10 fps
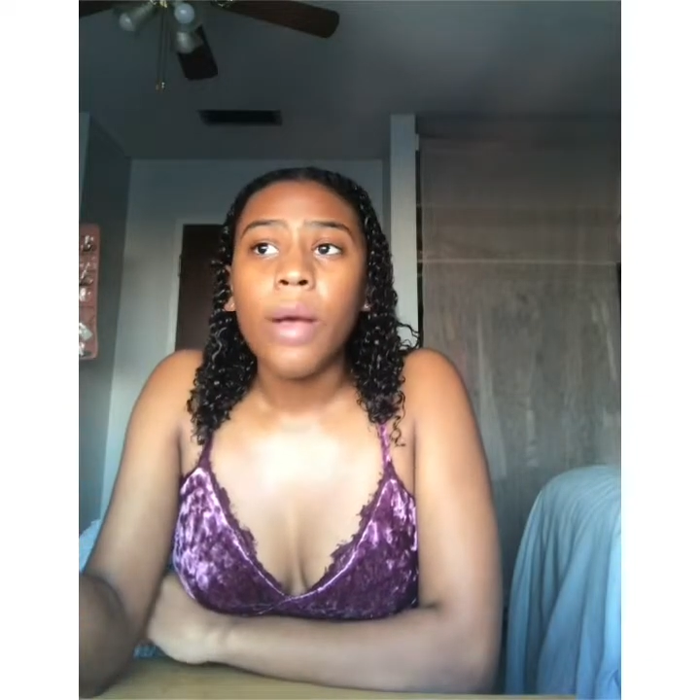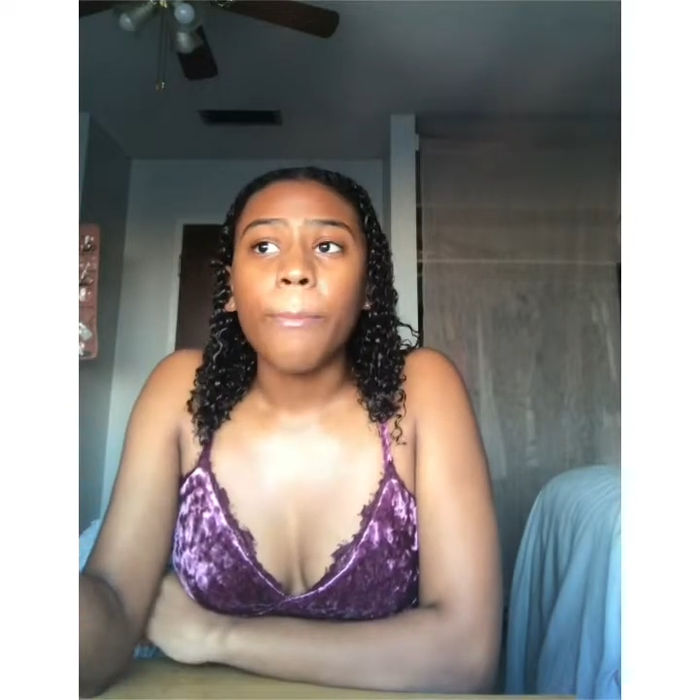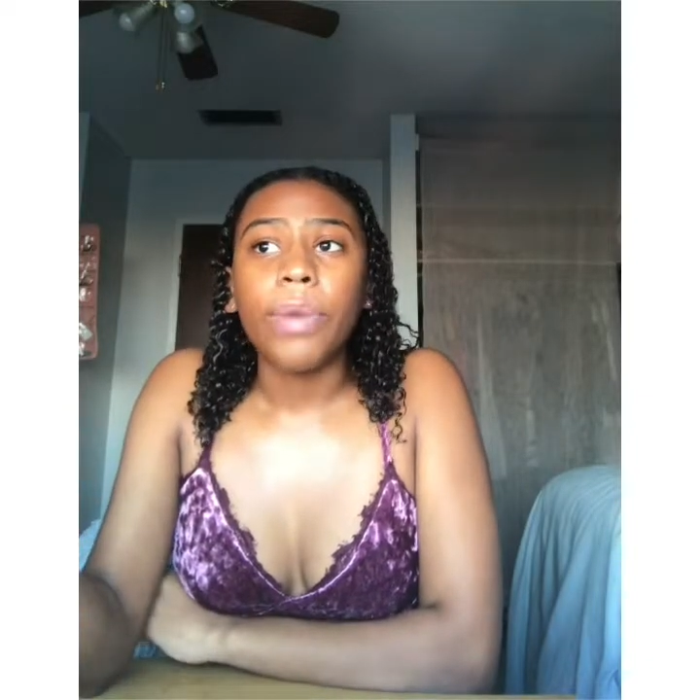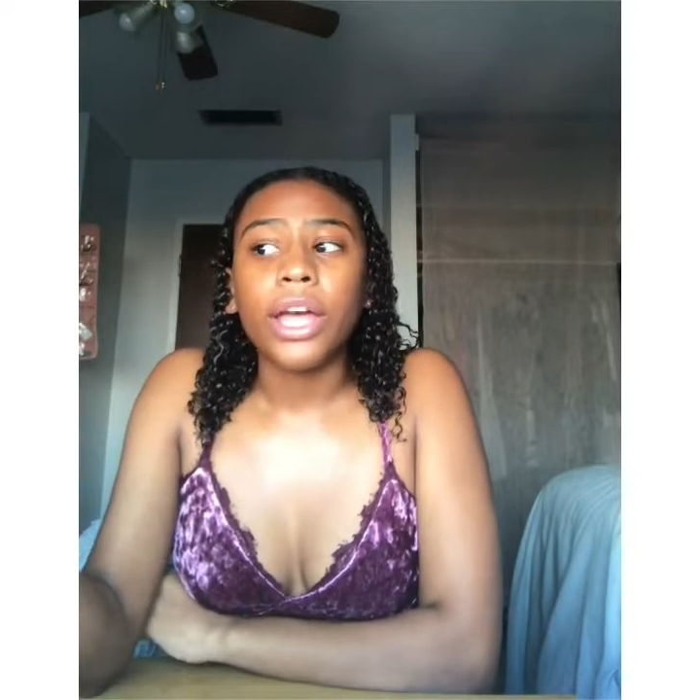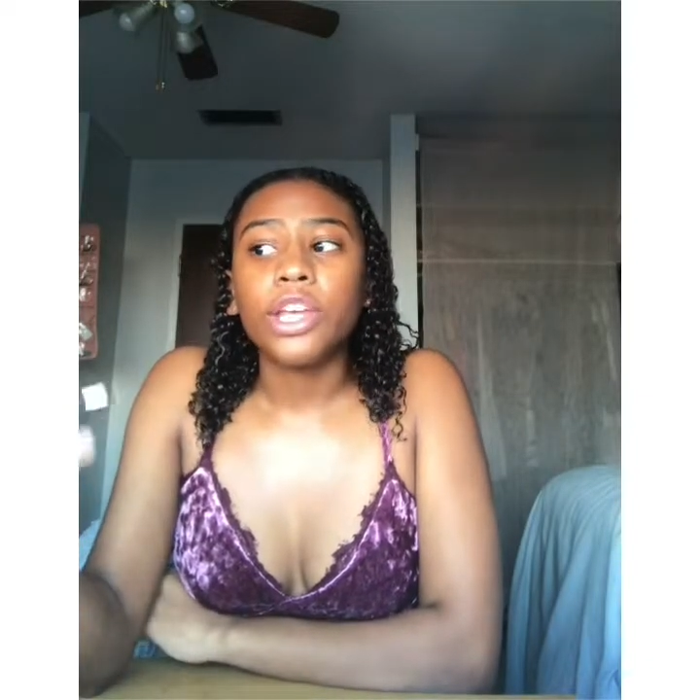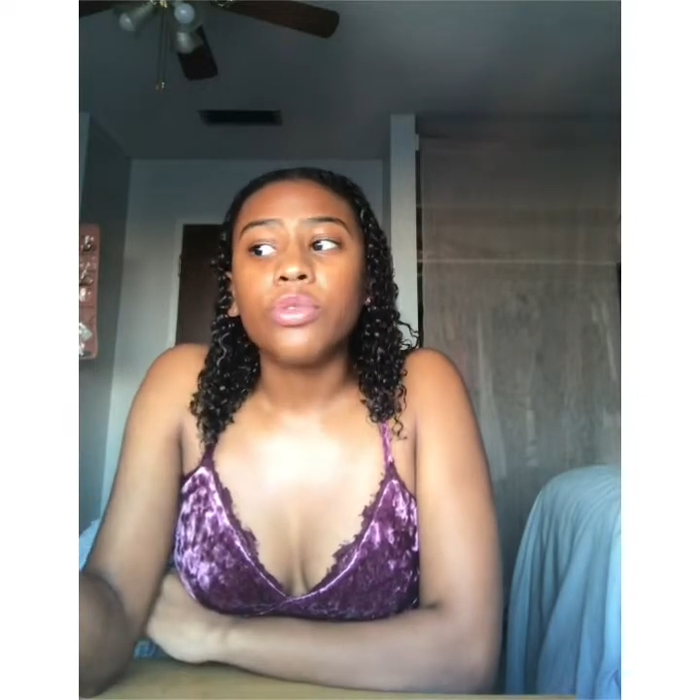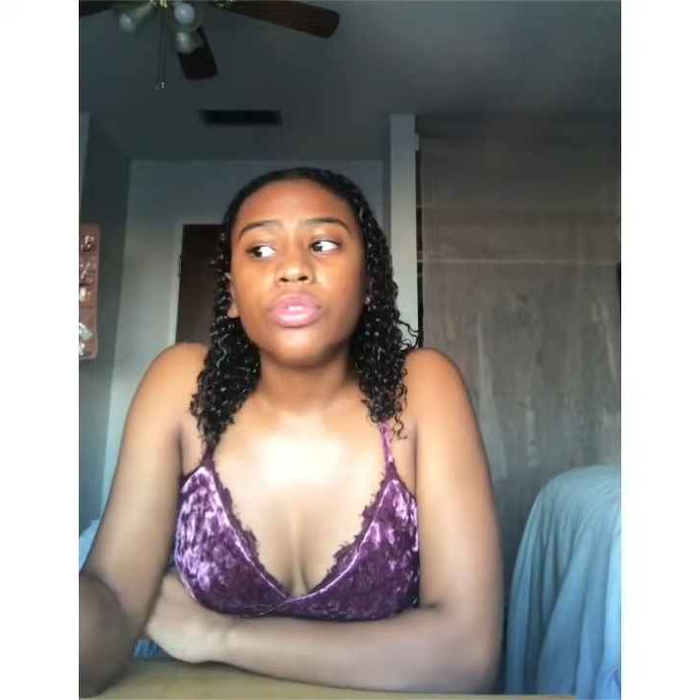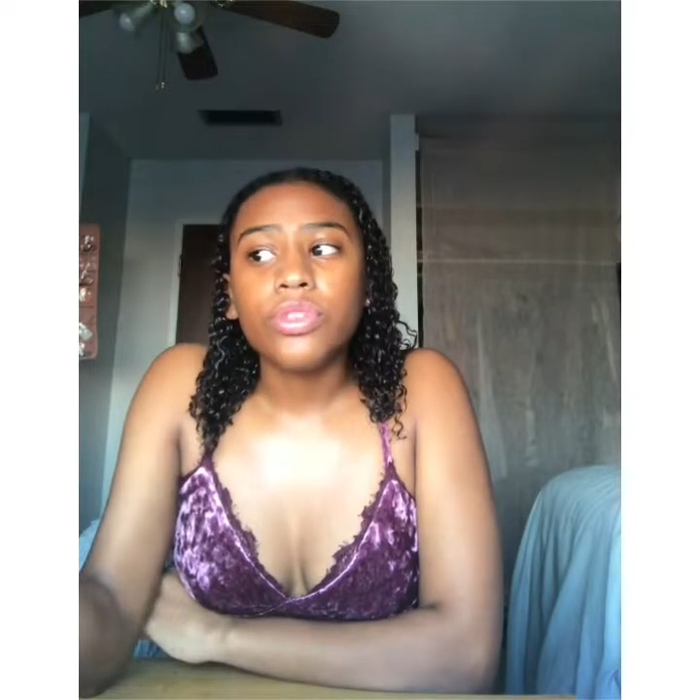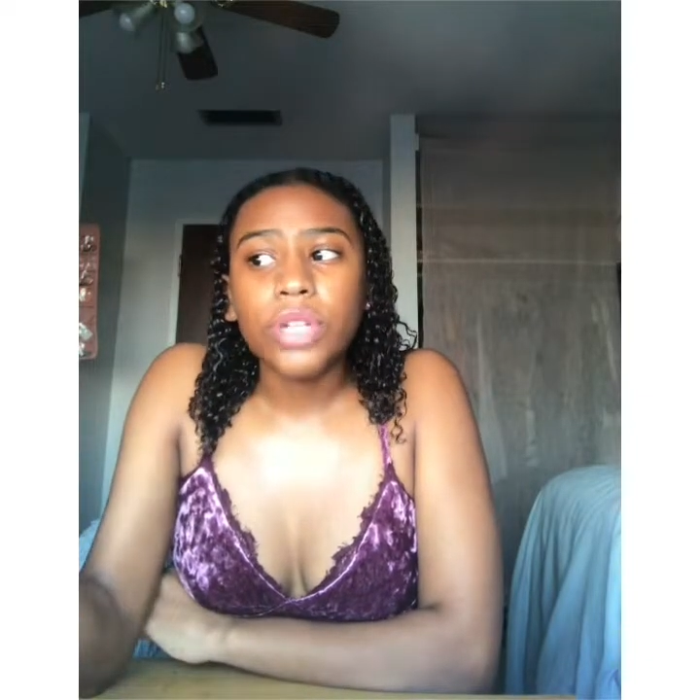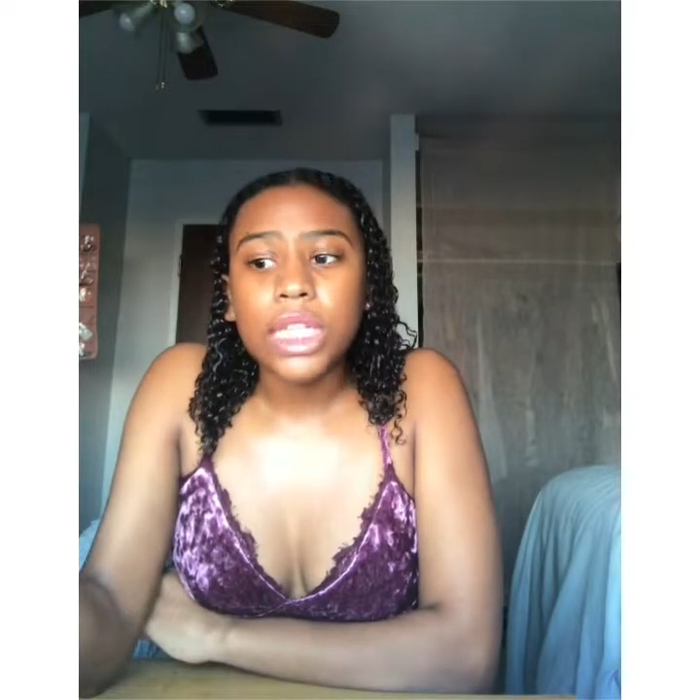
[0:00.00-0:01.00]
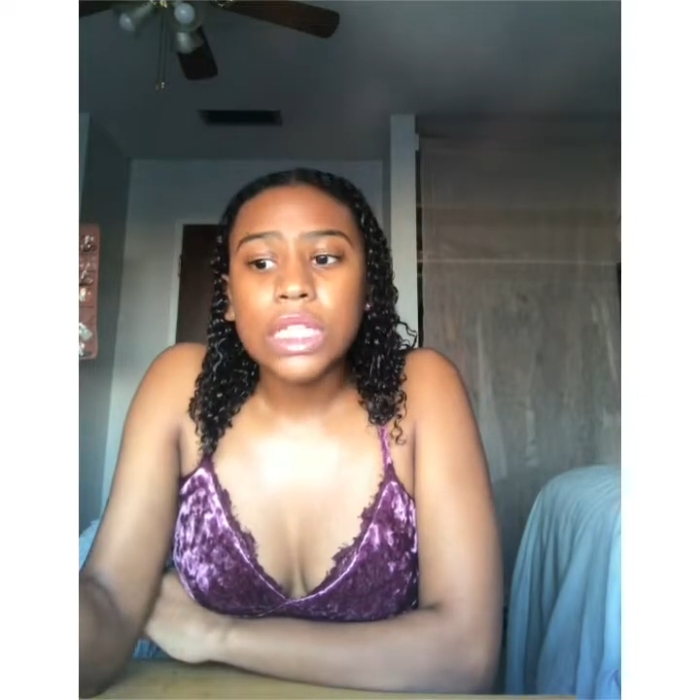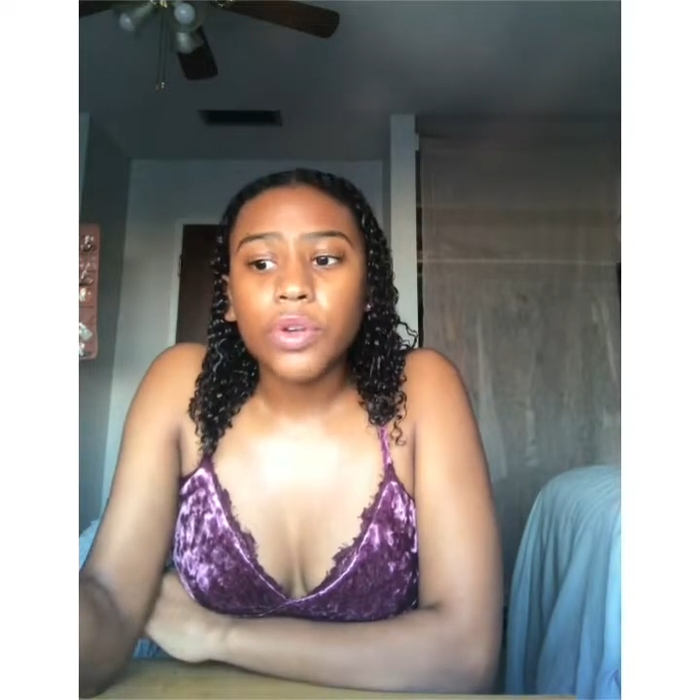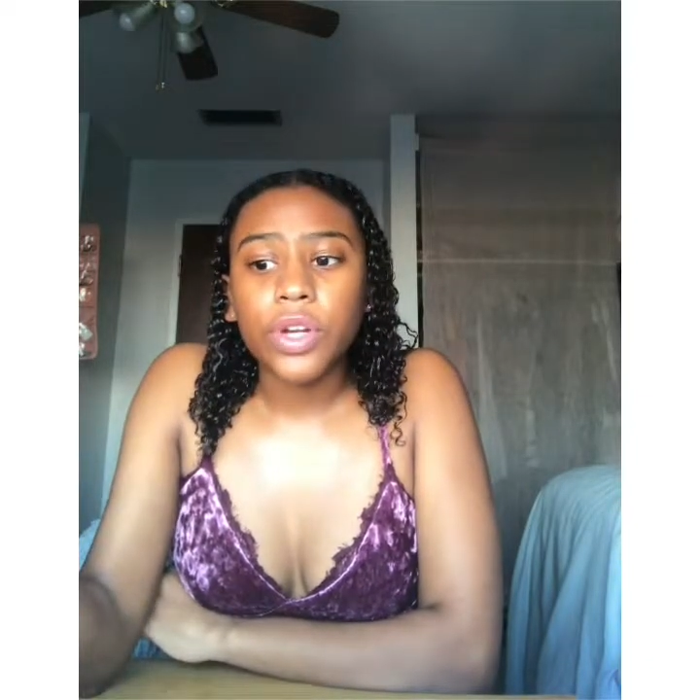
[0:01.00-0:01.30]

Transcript: But you do need to